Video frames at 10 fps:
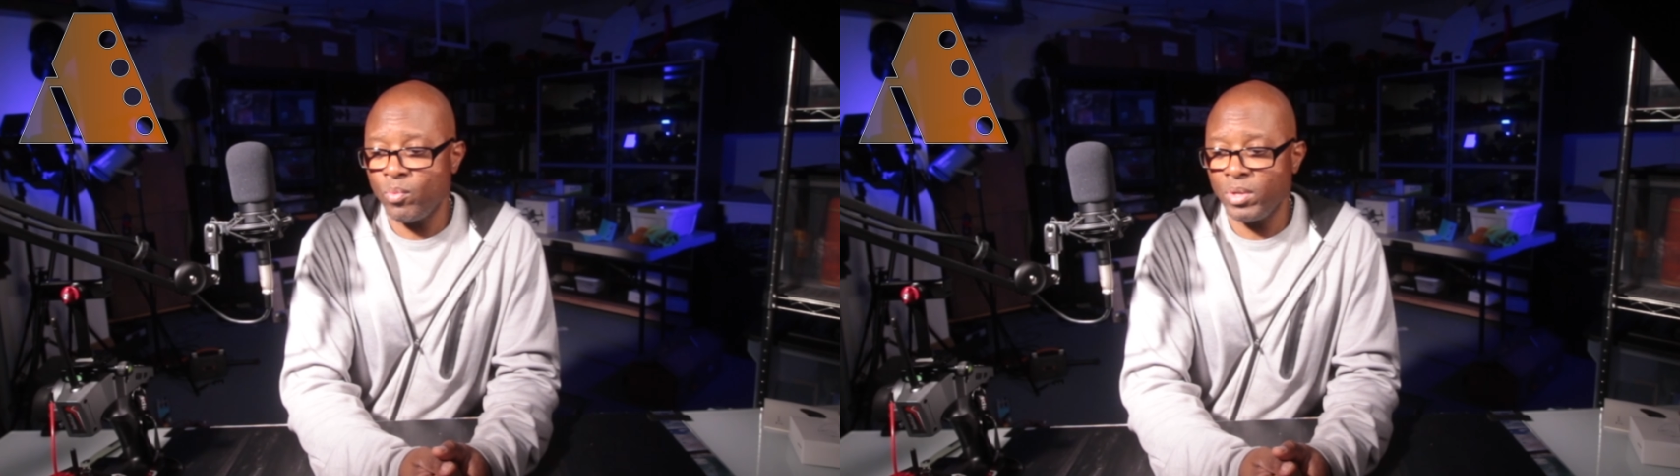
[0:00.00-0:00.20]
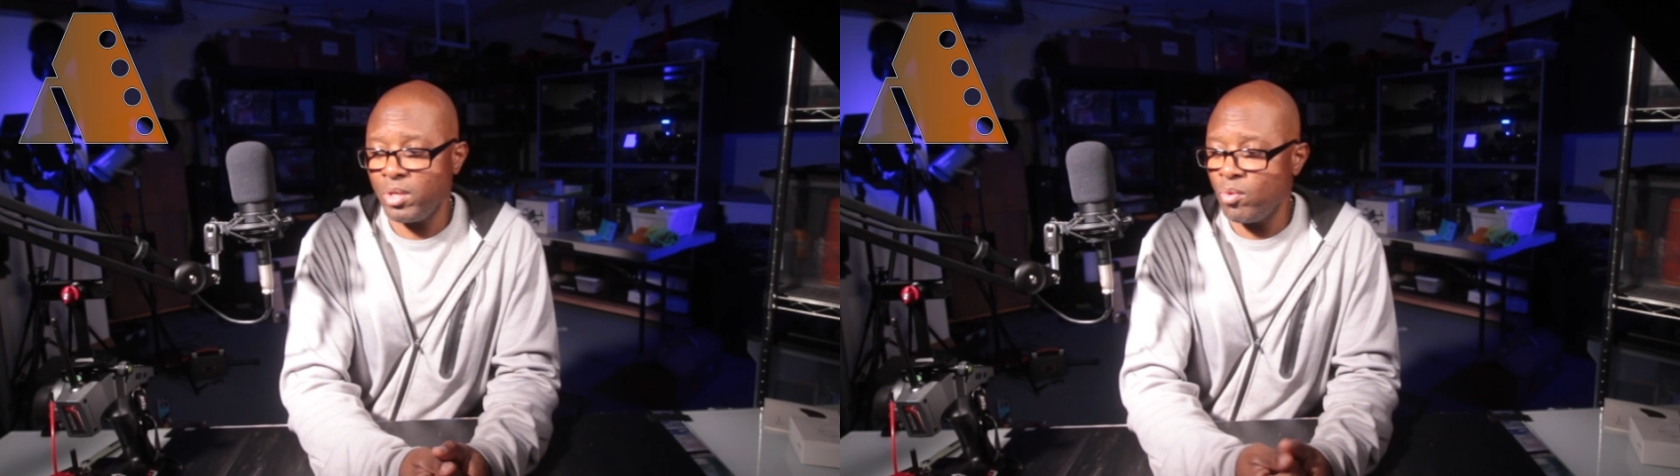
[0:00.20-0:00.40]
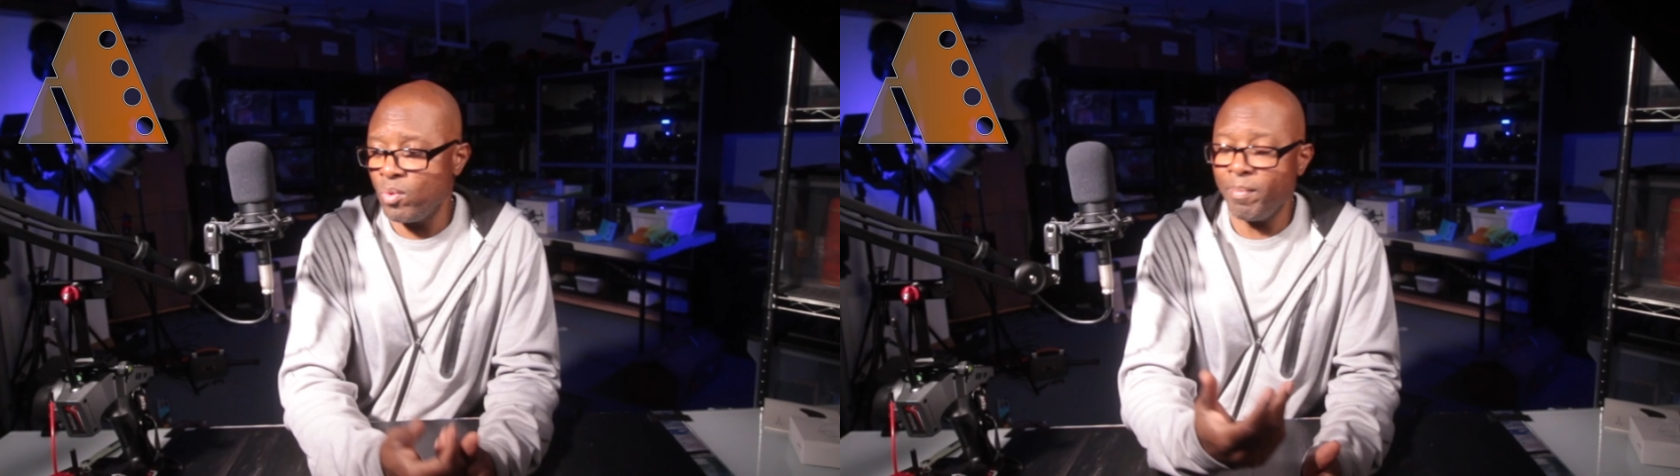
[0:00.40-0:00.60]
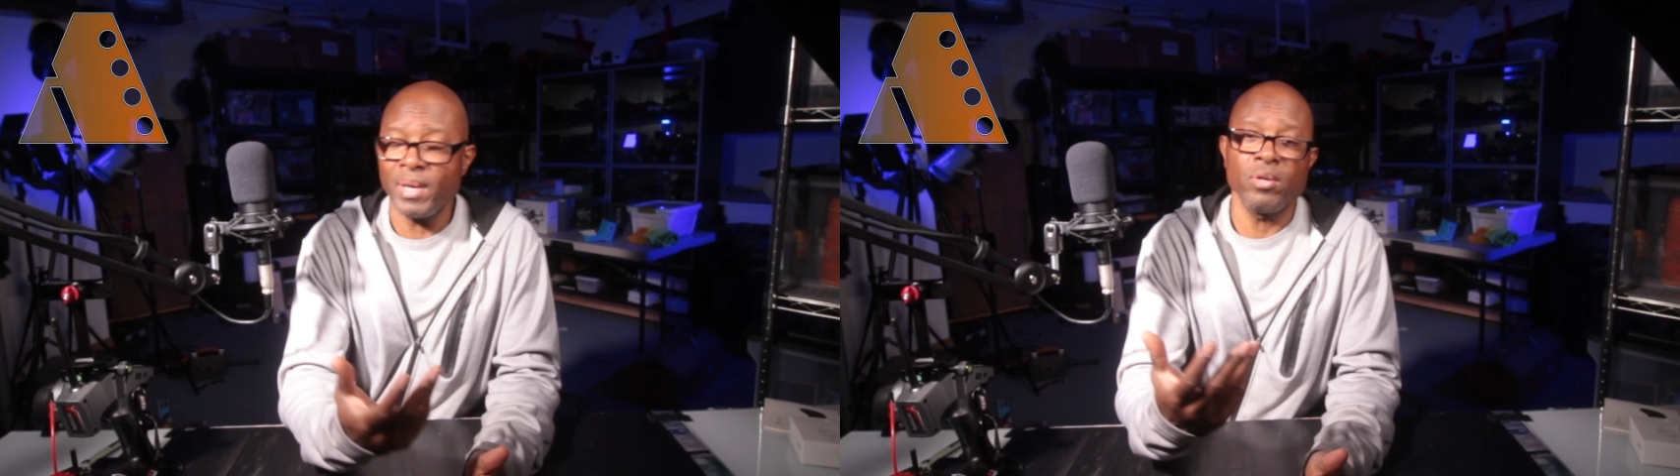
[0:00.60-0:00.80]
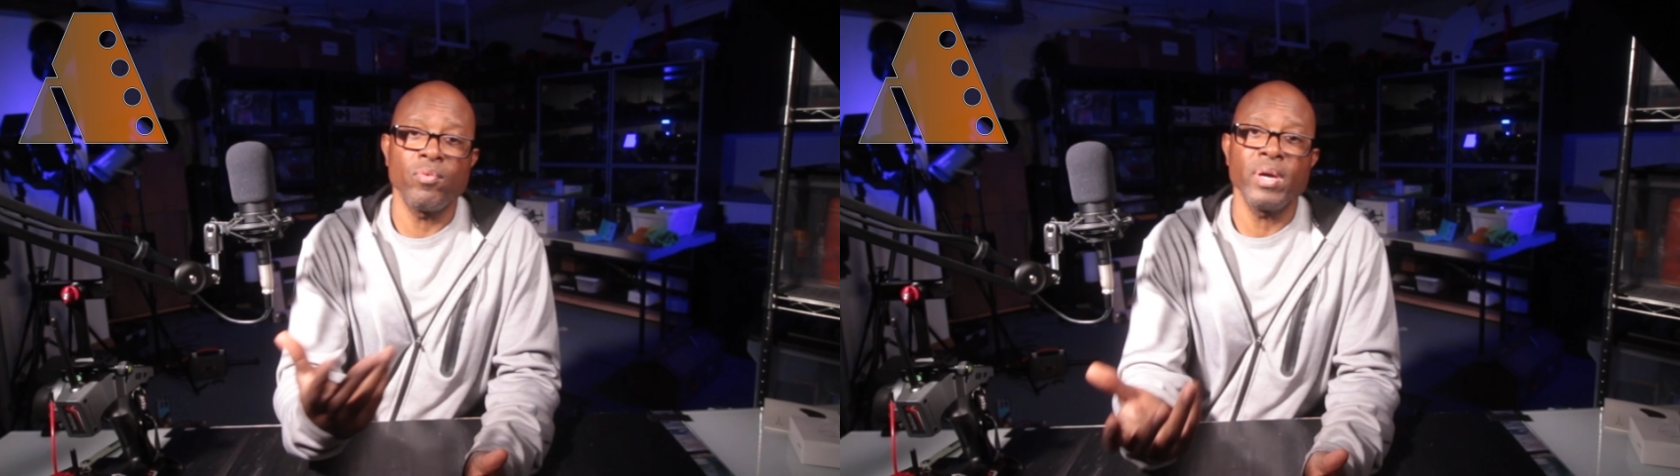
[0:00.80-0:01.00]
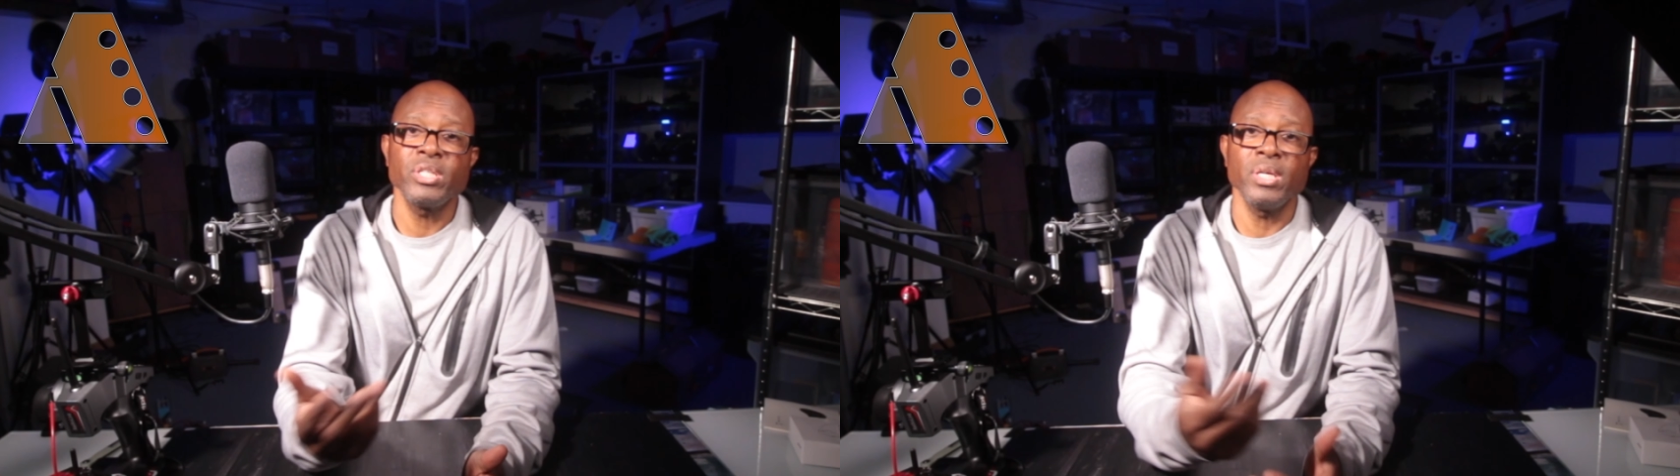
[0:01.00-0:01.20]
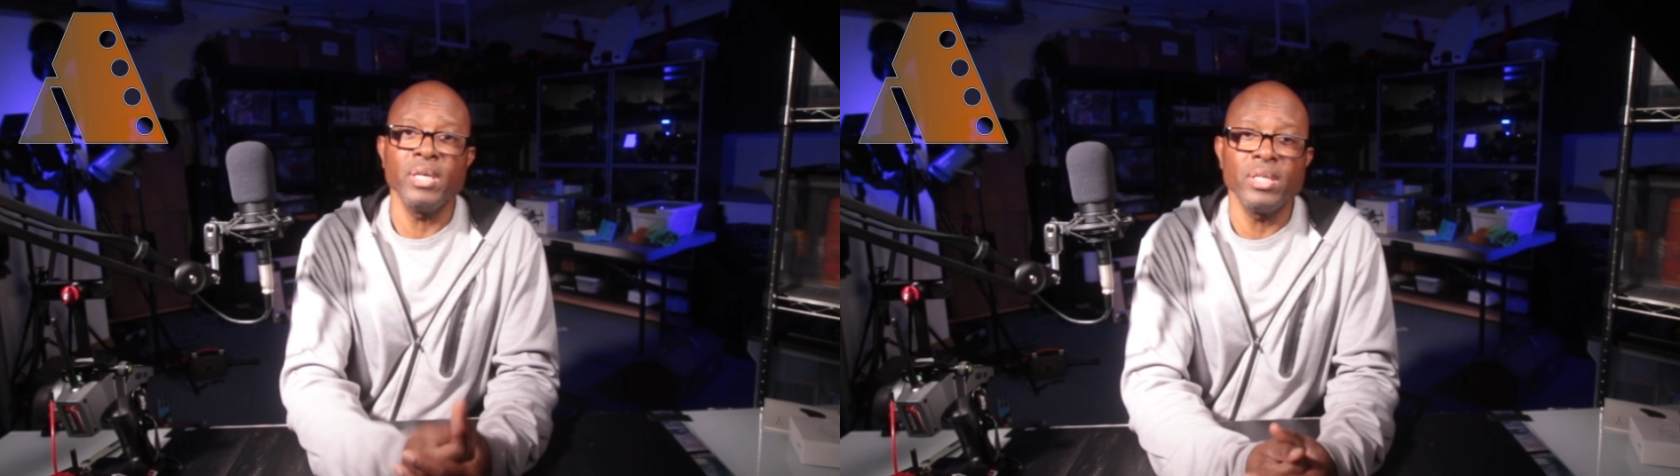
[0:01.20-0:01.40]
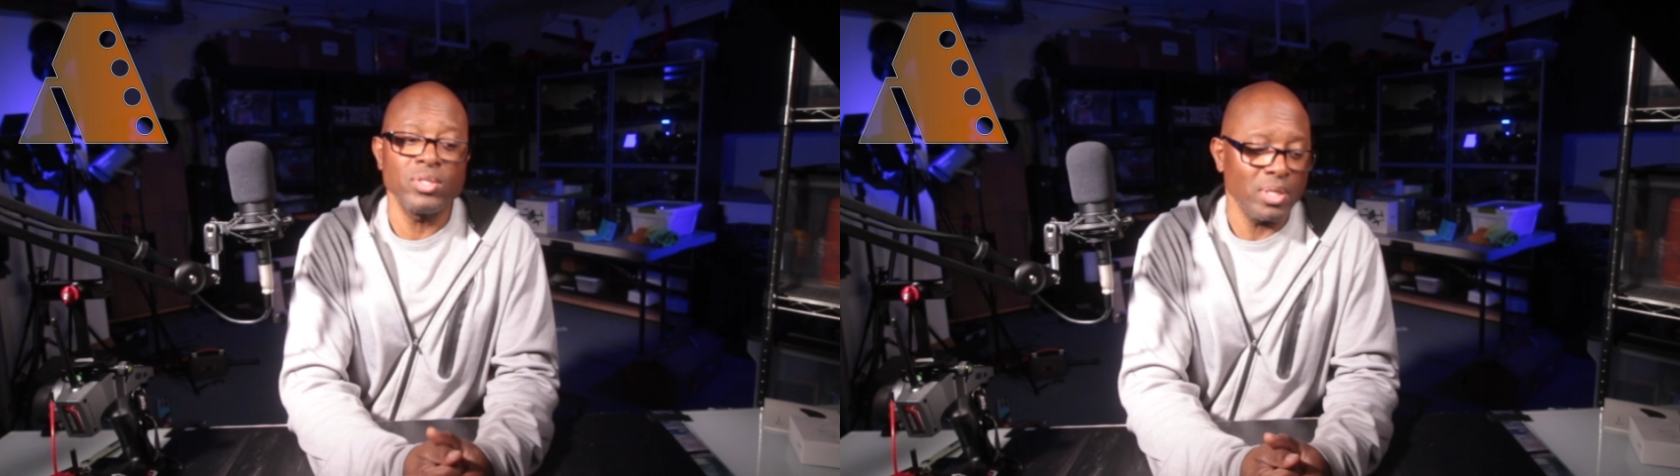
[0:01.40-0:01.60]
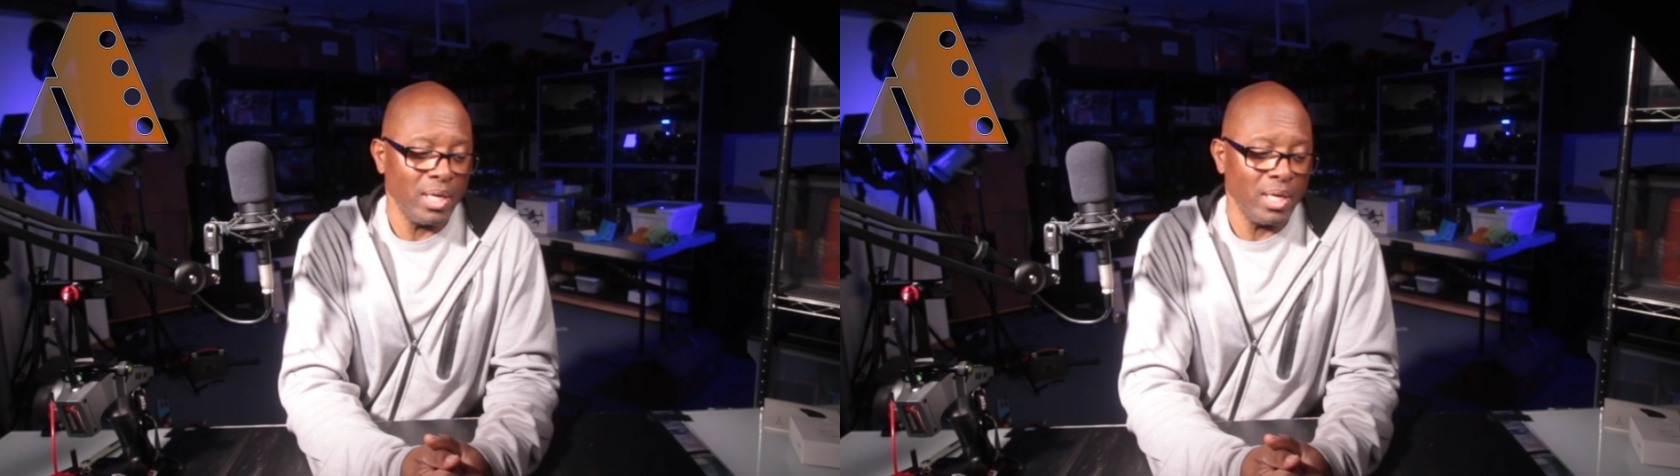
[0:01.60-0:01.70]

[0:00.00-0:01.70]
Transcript: with you what my direction is.